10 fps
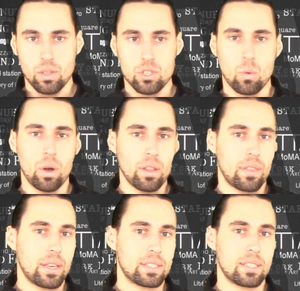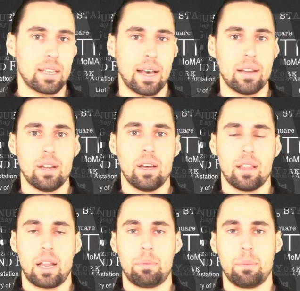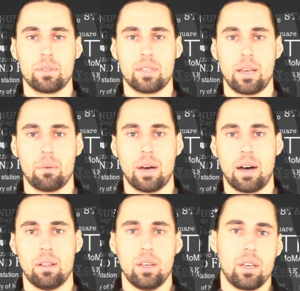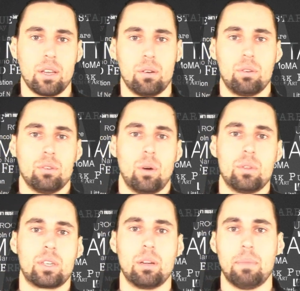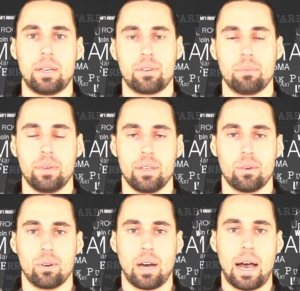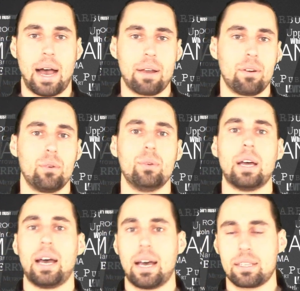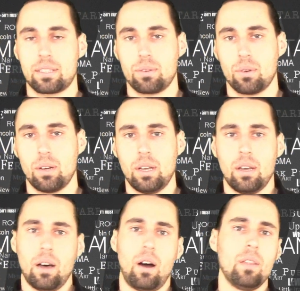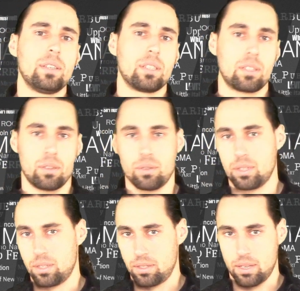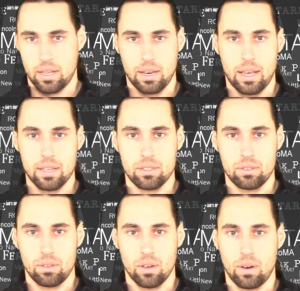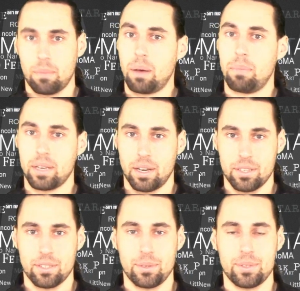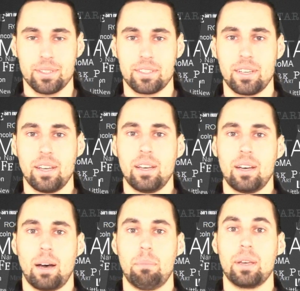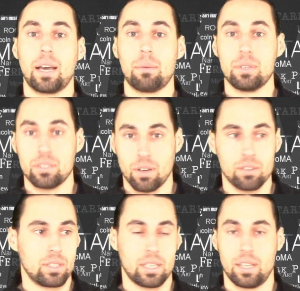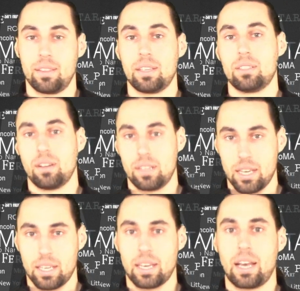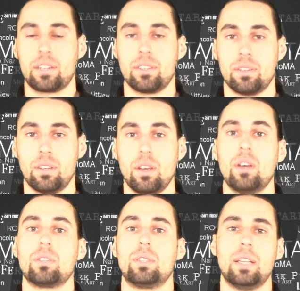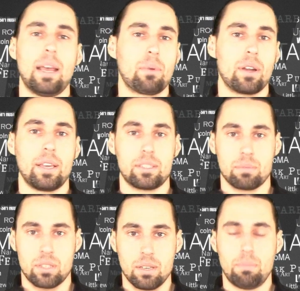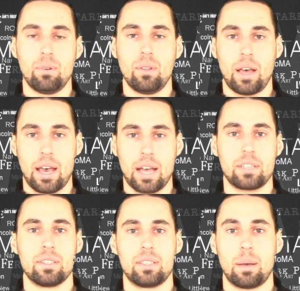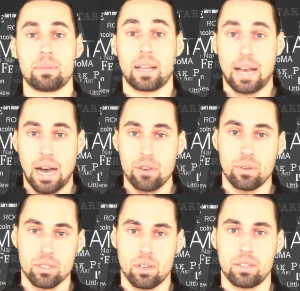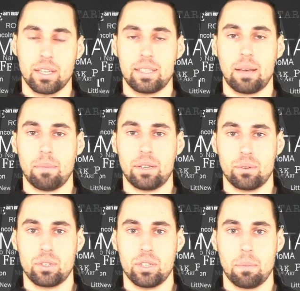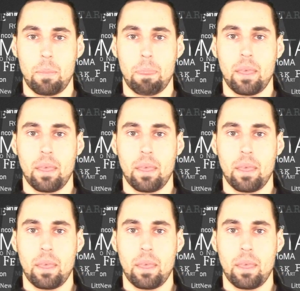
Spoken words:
So one of the things is that a lot of people say, well, no one's going to mentor me, or I don't know who to ask, or all these excuses. And as you know, I'm not big on excuses. I'm big on results and getting things done and taking action. So today we're going to get some simple action steps on how you can start to get that mentorship.